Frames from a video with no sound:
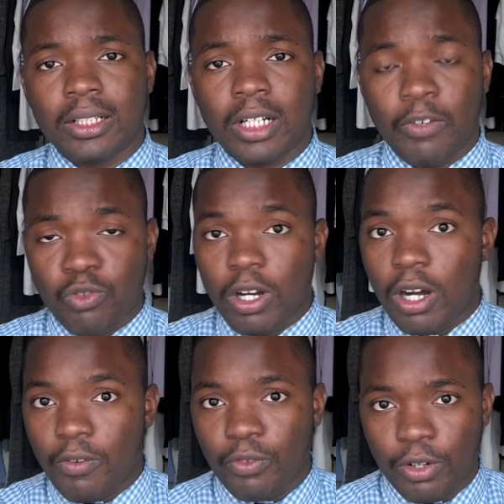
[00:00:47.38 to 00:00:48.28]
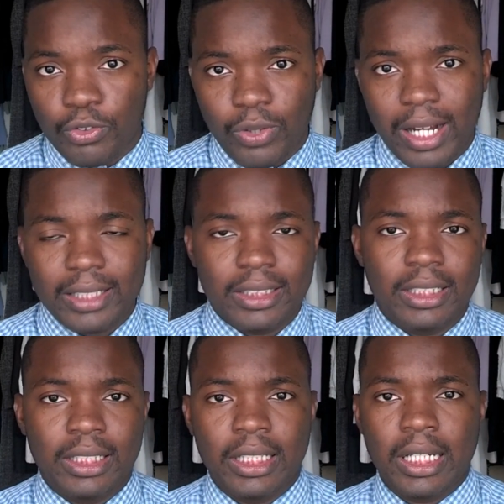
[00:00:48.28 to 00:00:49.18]
if you are off contract,
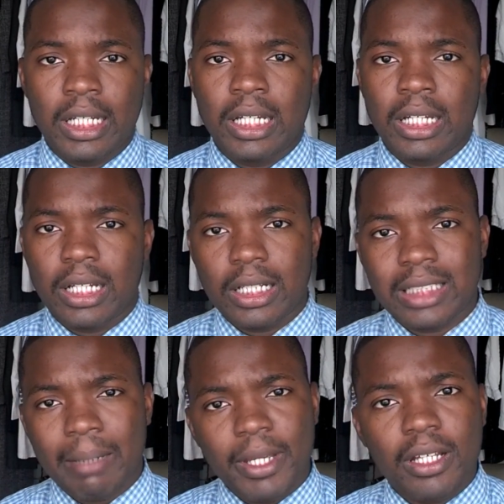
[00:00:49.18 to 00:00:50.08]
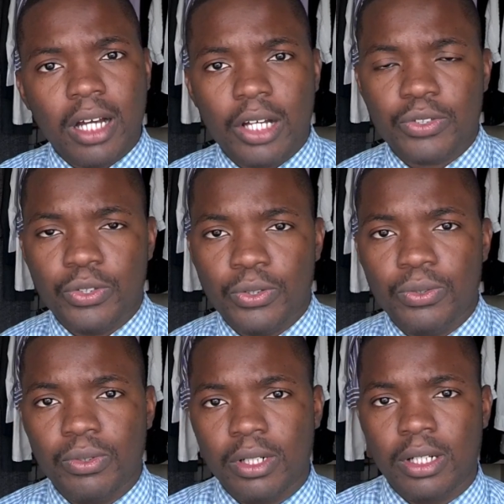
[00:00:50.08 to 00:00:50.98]
that may cost you
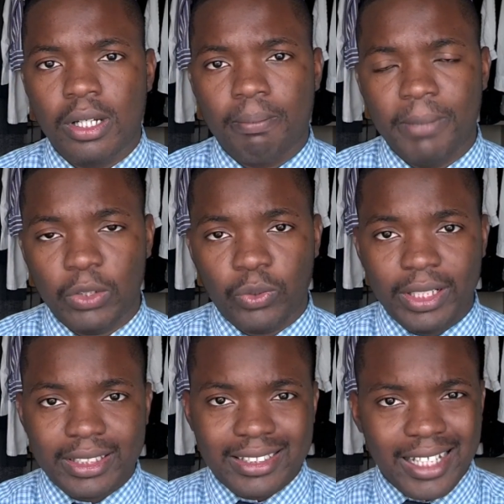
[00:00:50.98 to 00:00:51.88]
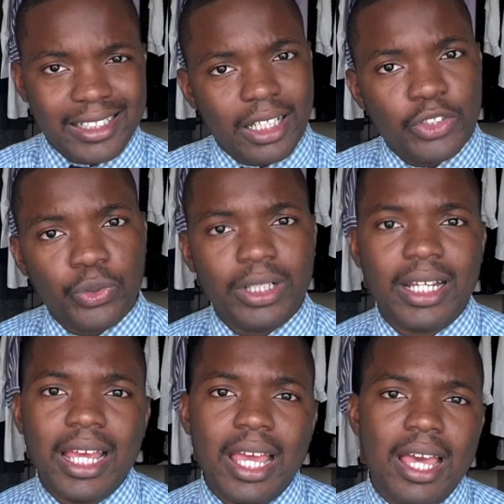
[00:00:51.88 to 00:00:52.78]
between $600
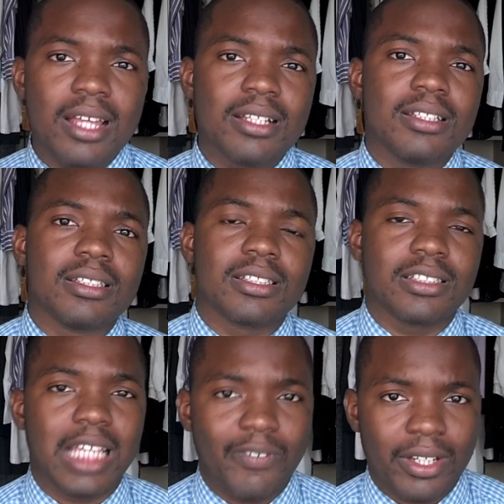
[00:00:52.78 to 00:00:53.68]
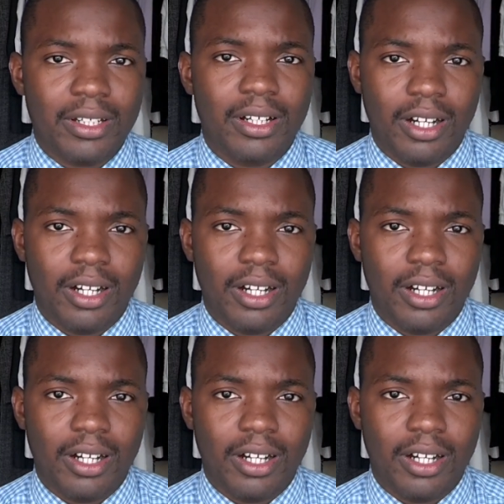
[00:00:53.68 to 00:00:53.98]
and $700,